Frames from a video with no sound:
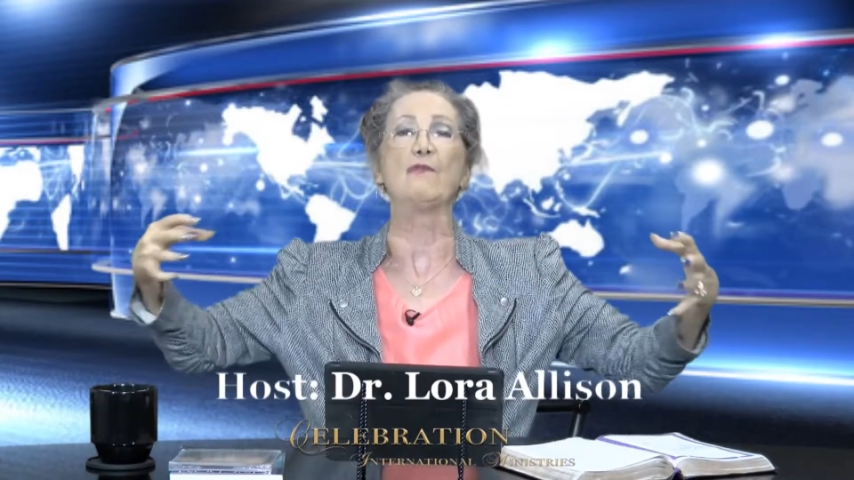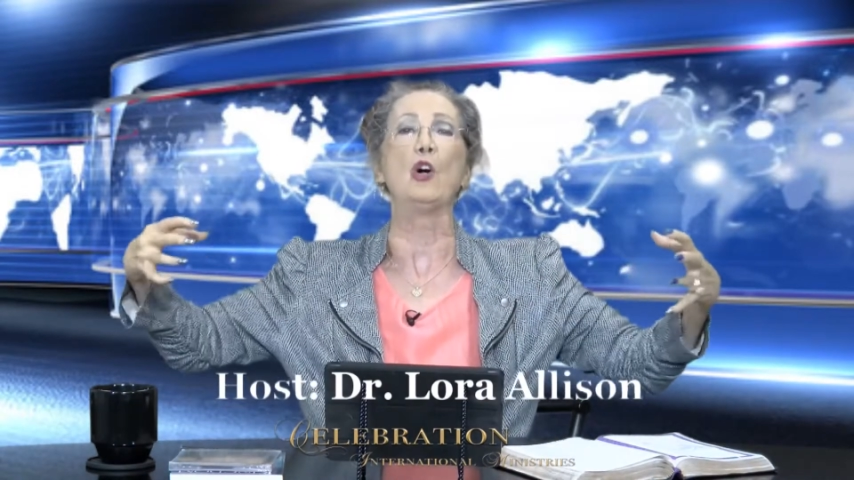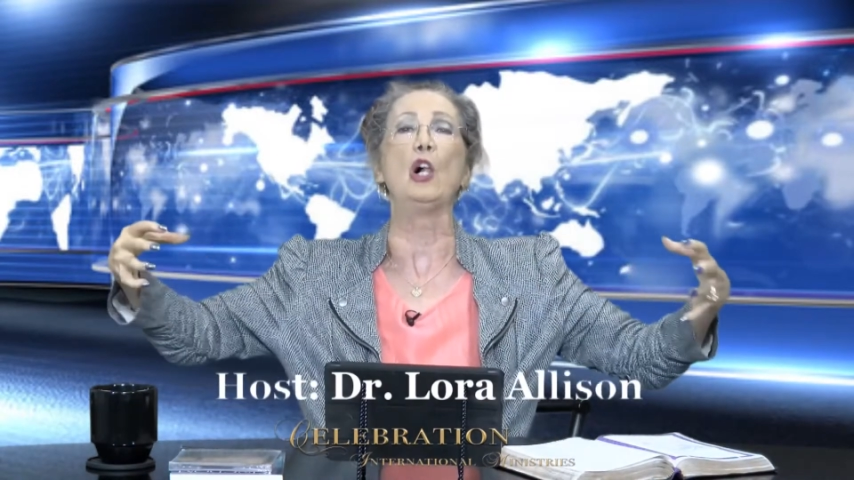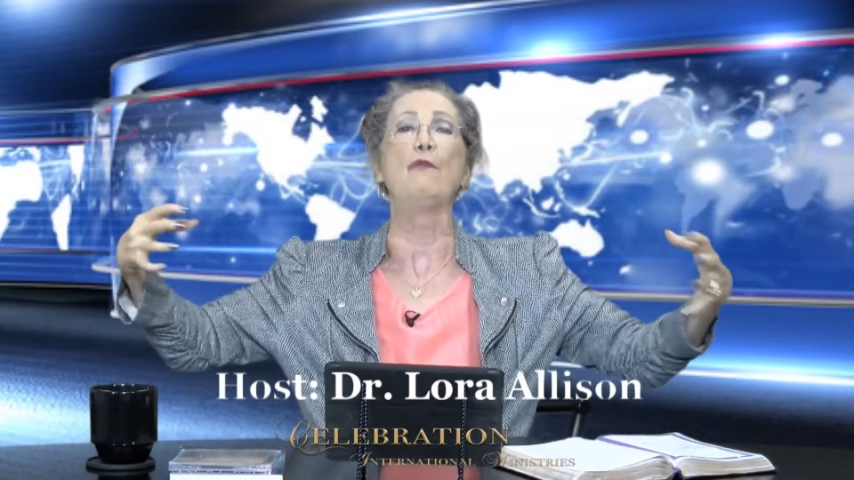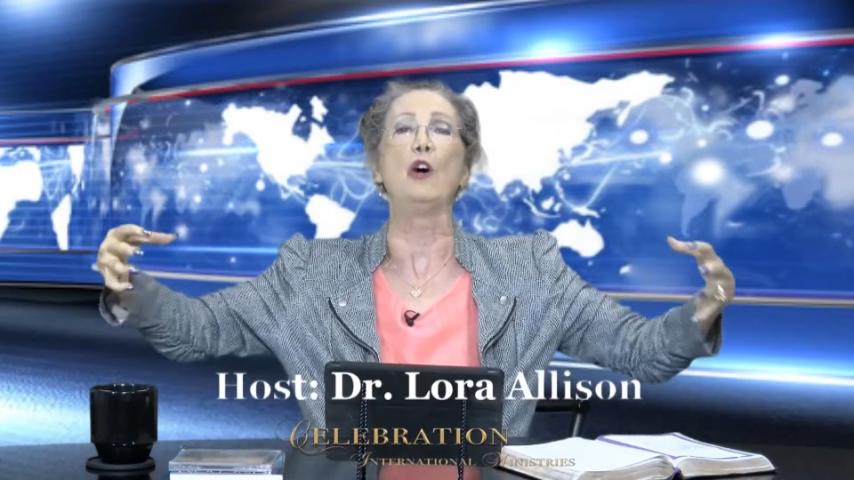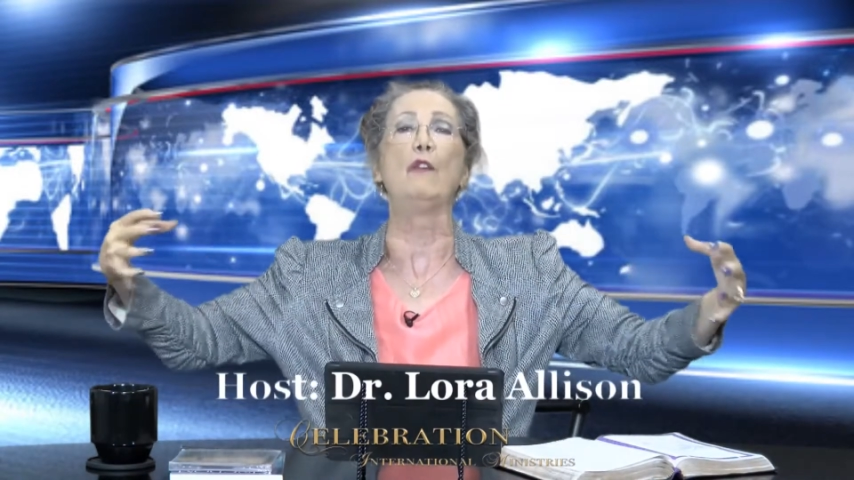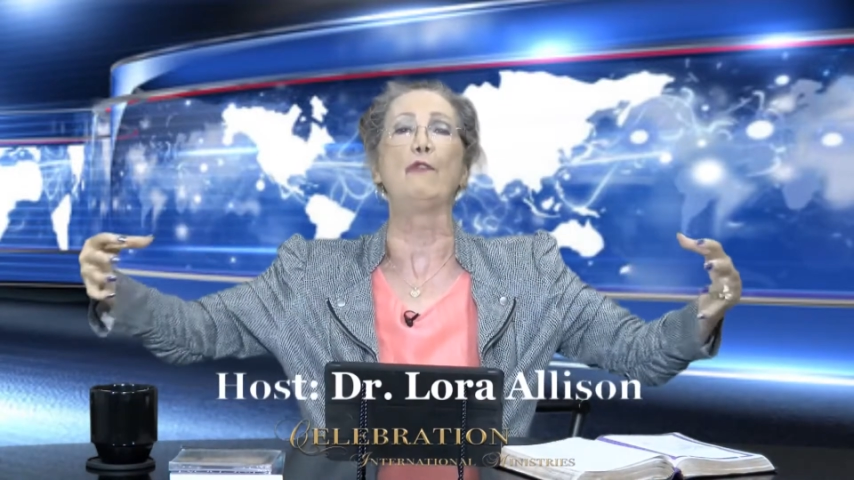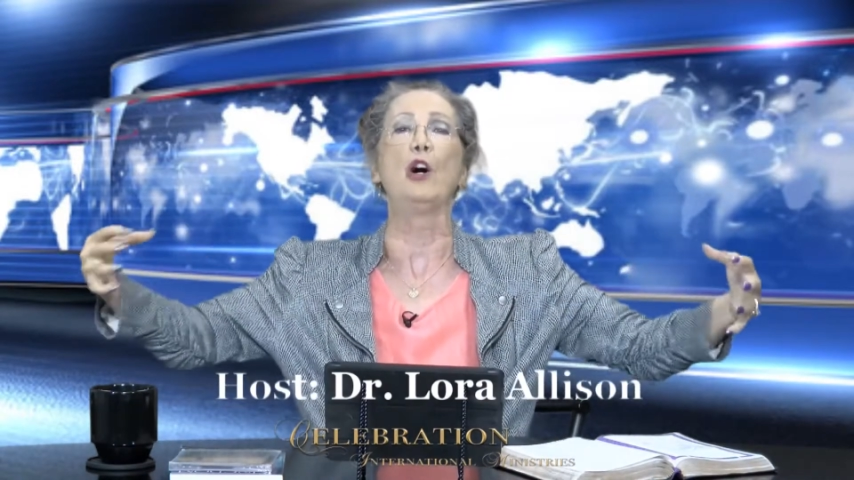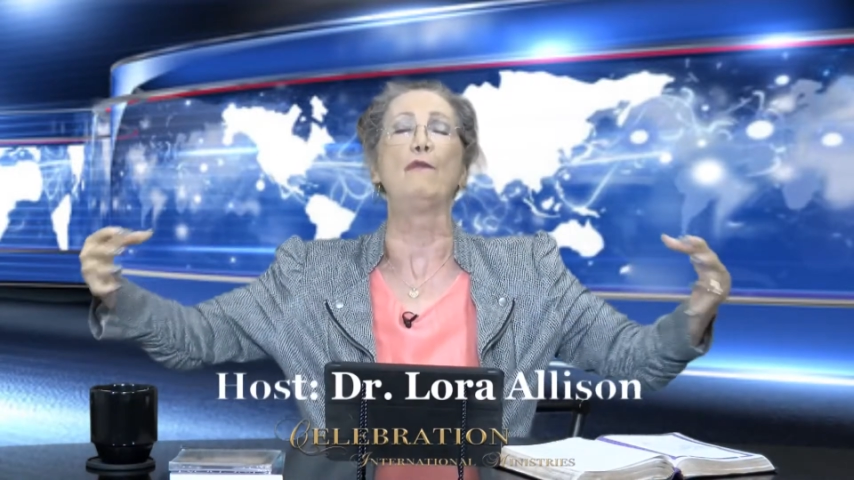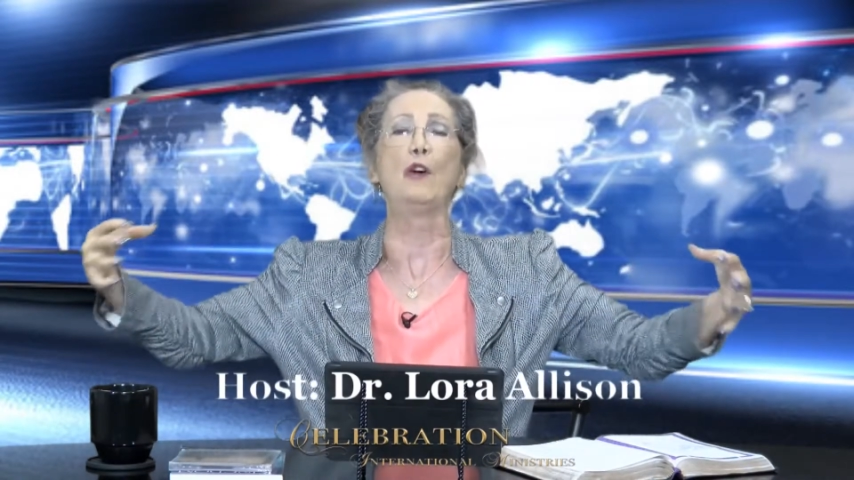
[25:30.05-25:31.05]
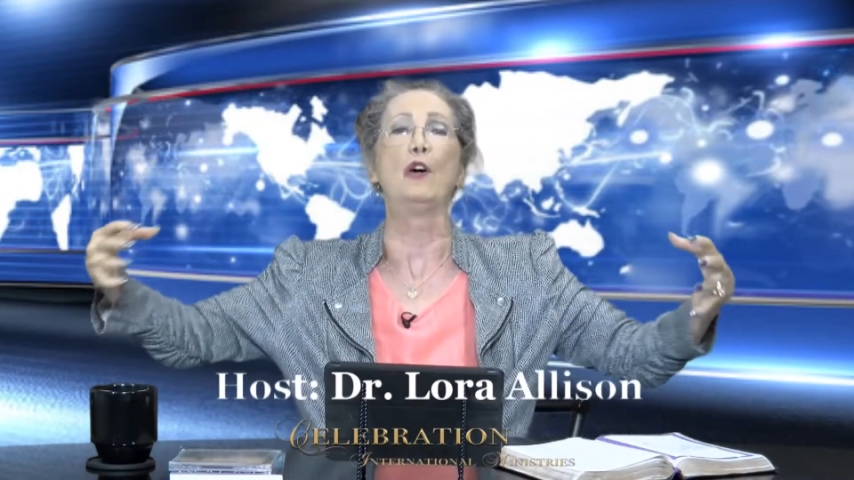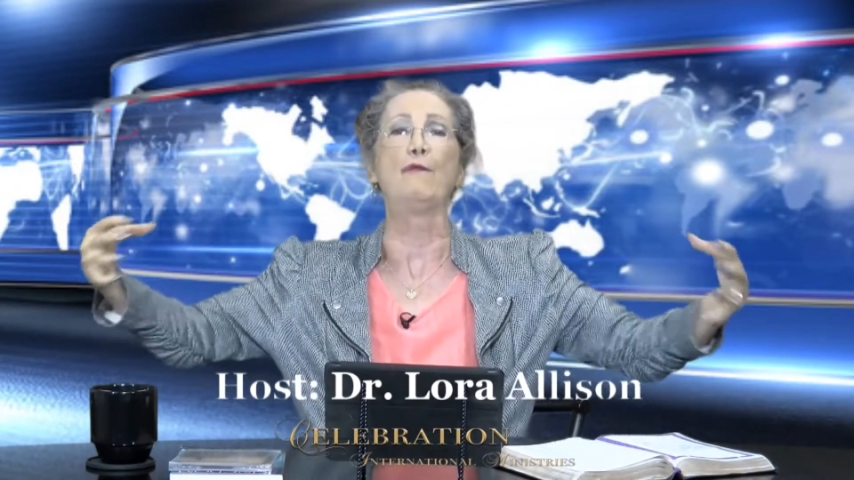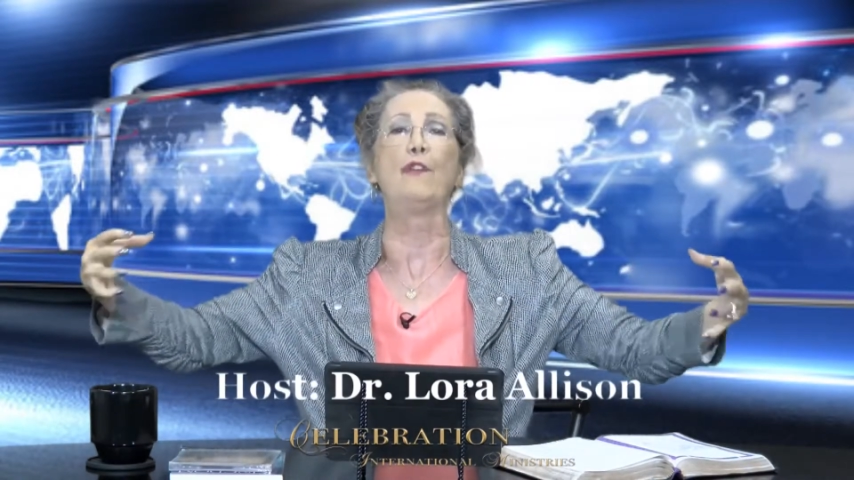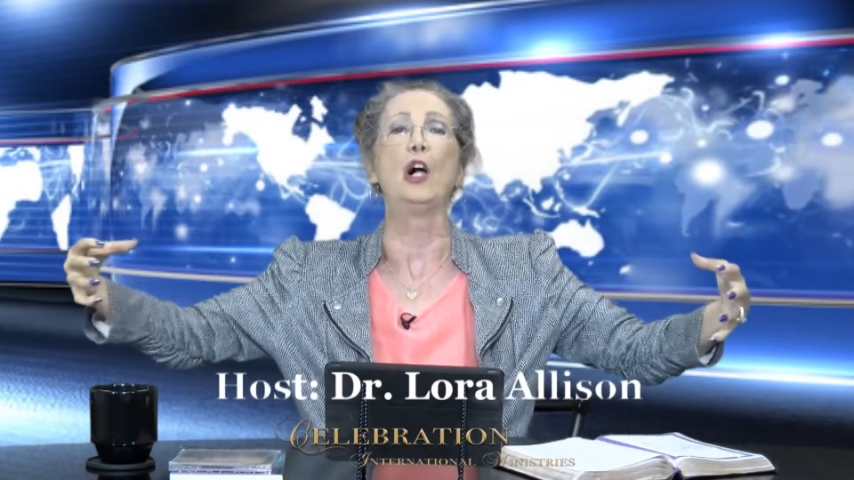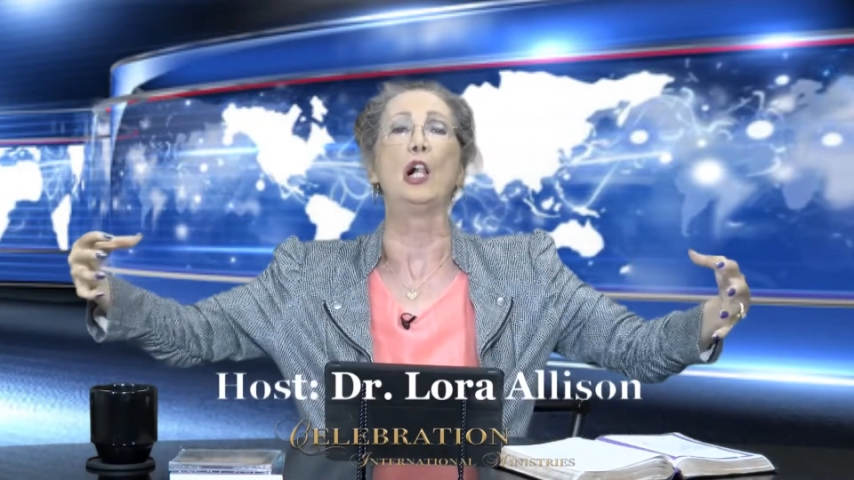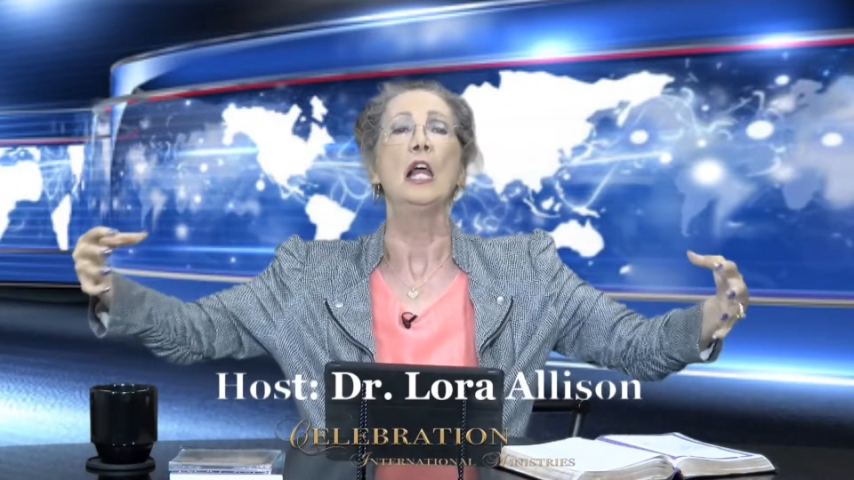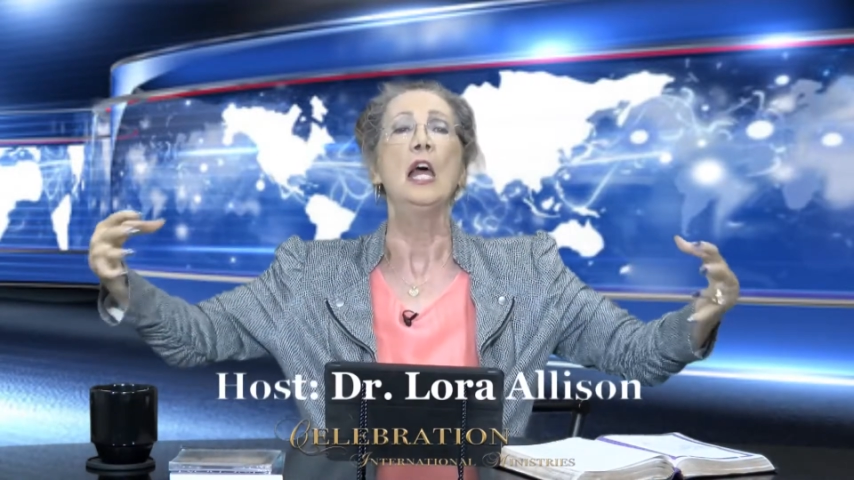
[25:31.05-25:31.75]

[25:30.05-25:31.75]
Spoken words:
full, full, full, full, full,